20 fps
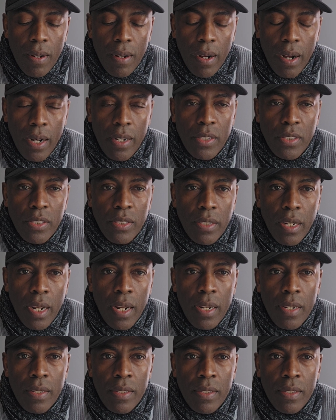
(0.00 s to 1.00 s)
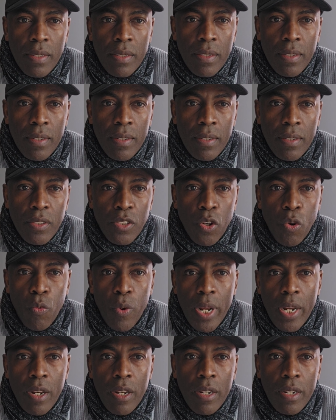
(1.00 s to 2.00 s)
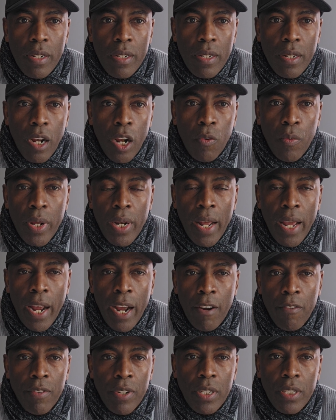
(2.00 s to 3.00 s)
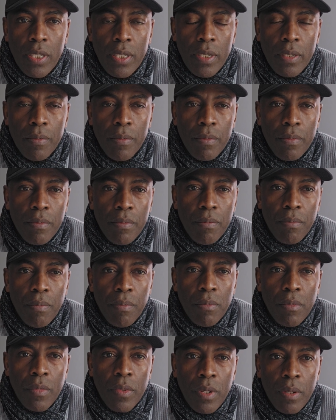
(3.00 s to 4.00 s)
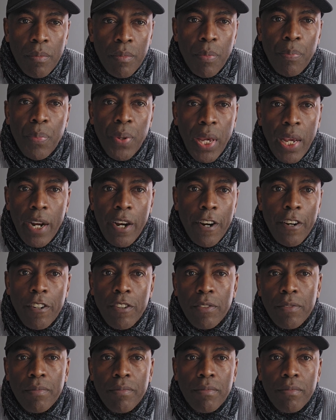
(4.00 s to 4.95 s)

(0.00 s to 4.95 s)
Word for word: and and so when you already have it prepared,